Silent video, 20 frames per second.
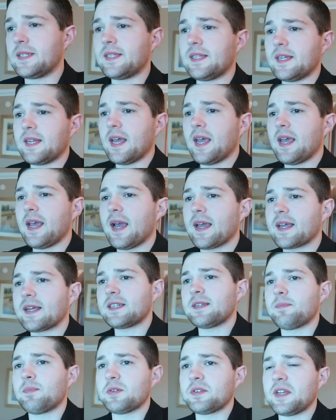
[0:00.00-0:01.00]
it's the day I
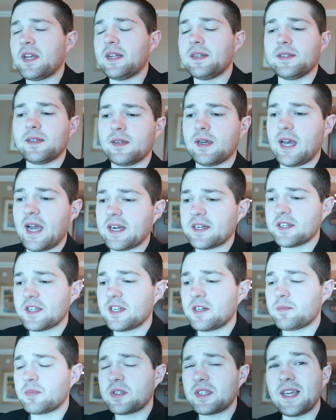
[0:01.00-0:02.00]
get to present. I actually
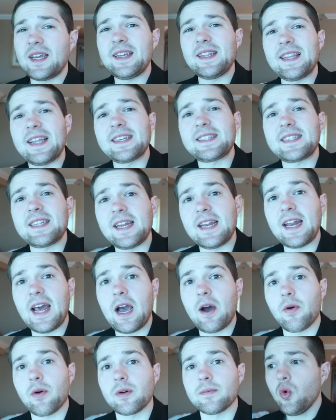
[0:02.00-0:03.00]
get to present in less than an
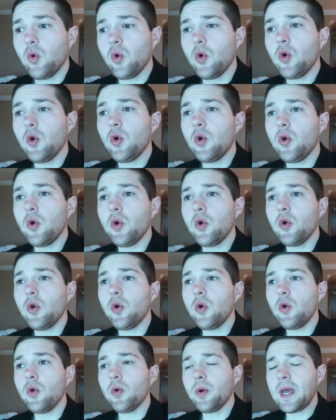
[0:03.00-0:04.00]
hour.
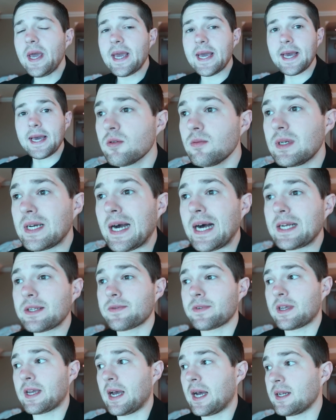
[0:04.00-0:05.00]
I'm gonna be
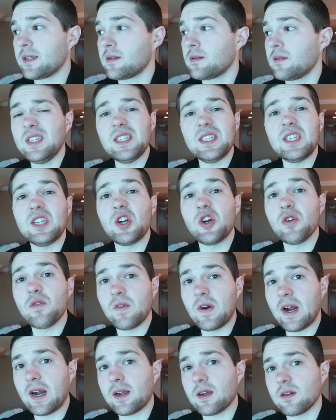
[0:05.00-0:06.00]
honest with you guys, this is
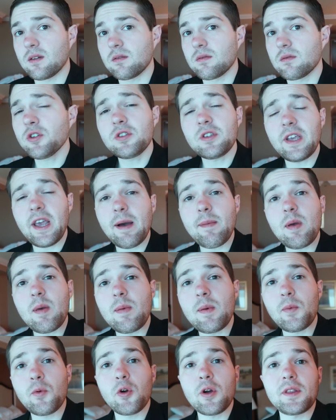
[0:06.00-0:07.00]
nerve wracking. Go see how
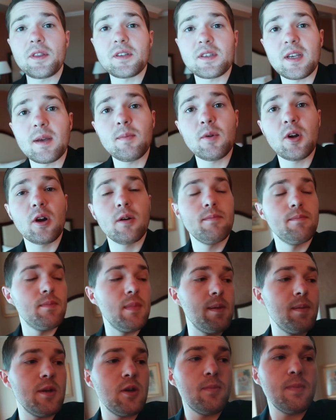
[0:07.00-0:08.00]
many people are at the seminar.
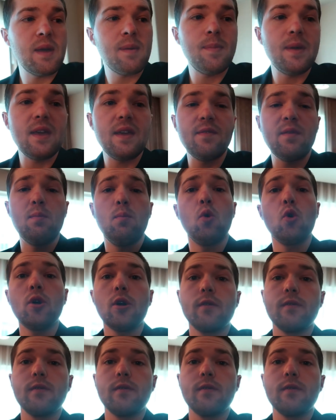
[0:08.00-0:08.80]
Maybe it'll make me even more